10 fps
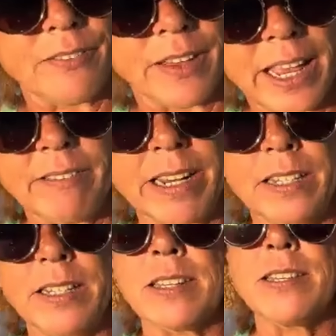of
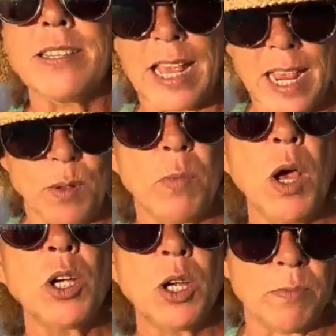hearing the same
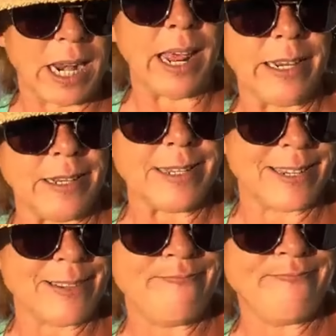
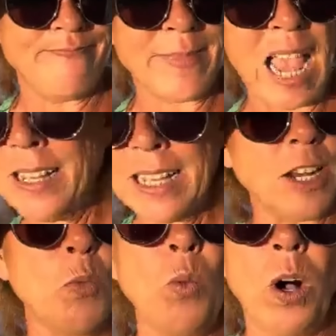complaints. And they
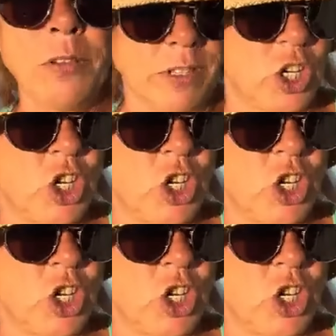don't want the